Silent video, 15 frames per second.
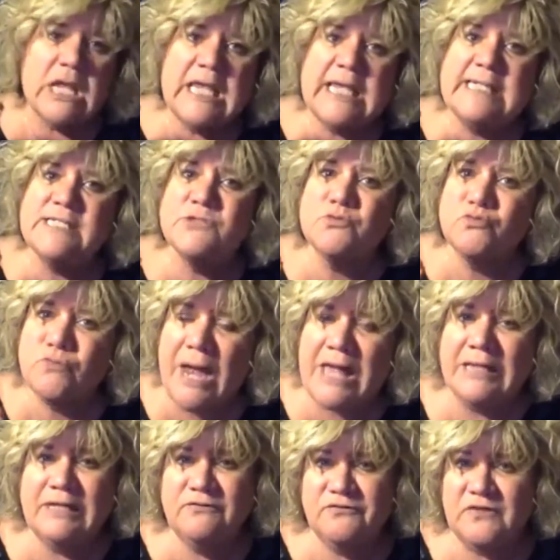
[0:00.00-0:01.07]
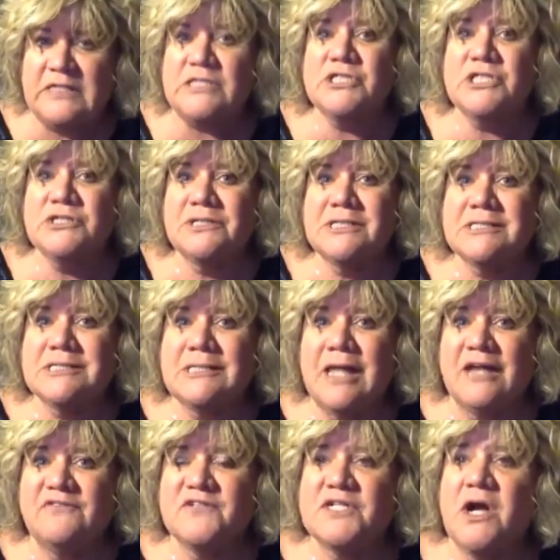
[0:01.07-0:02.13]
is relevant to this
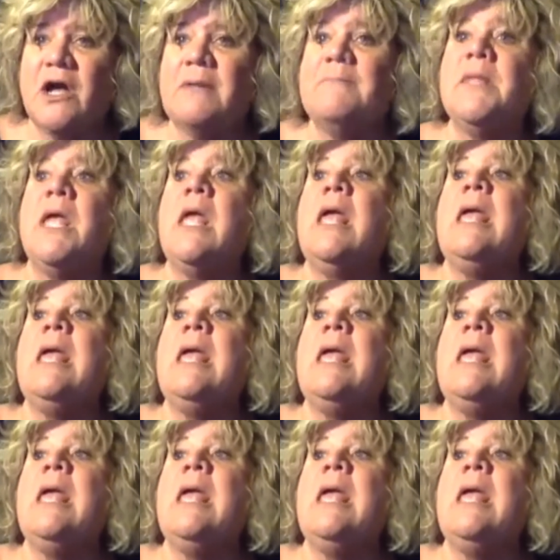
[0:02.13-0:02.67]
lifetime.